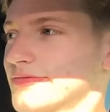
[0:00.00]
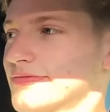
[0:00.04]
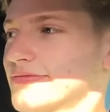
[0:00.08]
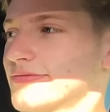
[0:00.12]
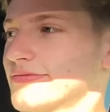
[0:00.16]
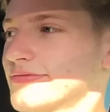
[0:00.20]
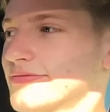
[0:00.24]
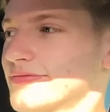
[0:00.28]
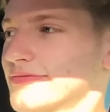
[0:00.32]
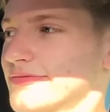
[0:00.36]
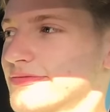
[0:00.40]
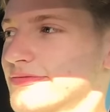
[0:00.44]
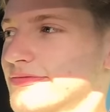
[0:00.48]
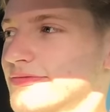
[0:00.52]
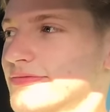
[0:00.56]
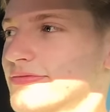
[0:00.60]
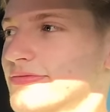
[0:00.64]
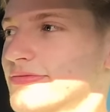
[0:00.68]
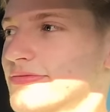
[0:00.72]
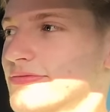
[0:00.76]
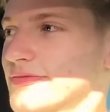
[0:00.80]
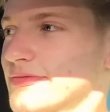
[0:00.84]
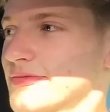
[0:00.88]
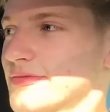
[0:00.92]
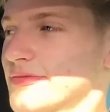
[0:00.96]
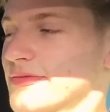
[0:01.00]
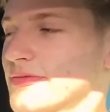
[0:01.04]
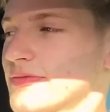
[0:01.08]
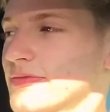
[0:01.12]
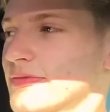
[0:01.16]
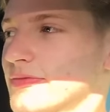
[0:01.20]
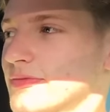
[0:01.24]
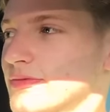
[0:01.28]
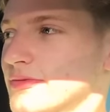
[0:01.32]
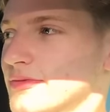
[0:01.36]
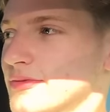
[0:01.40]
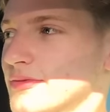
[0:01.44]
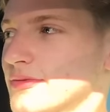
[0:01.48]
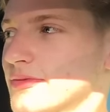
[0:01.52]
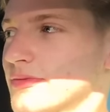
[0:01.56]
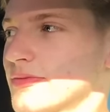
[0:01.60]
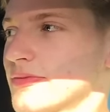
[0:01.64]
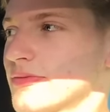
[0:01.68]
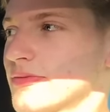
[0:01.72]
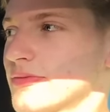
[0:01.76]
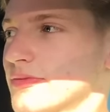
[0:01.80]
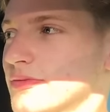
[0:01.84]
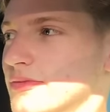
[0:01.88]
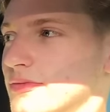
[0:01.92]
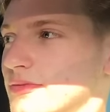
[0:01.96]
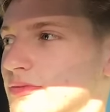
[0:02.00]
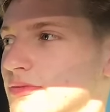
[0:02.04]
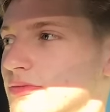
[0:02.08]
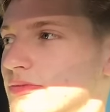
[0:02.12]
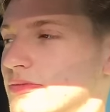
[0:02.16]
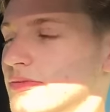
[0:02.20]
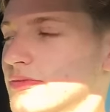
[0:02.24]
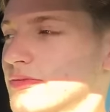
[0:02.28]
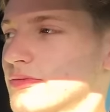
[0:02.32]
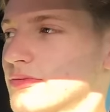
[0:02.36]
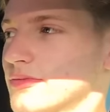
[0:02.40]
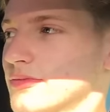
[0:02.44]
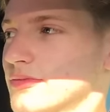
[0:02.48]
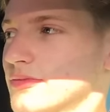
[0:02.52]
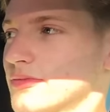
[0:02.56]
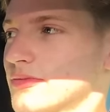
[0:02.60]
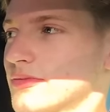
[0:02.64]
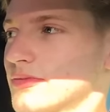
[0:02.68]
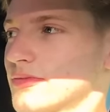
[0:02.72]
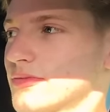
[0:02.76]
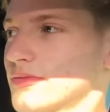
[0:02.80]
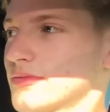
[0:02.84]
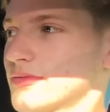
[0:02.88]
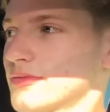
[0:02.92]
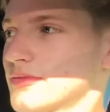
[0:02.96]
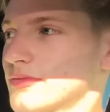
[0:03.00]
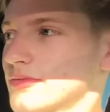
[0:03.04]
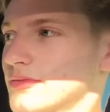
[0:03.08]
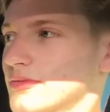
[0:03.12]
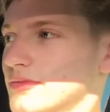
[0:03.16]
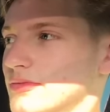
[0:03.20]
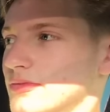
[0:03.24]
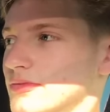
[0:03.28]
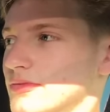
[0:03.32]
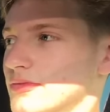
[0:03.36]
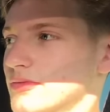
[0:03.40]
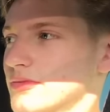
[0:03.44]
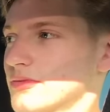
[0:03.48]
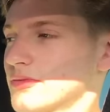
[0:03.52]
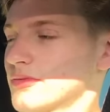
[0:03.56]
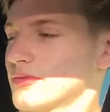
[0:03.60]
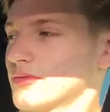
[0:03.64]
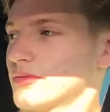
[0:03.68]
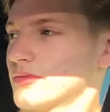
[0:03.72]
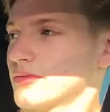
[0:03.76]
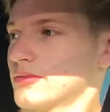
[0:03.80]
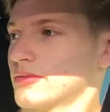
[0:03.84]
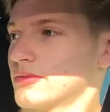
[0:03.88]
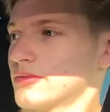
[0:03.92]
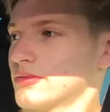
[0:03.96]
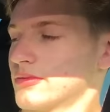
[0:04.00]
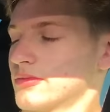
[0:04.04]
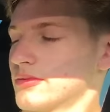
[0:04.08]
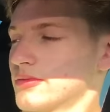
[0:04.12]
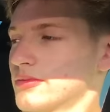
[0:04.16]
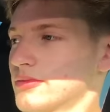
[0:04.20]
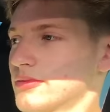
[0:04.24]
[no speech]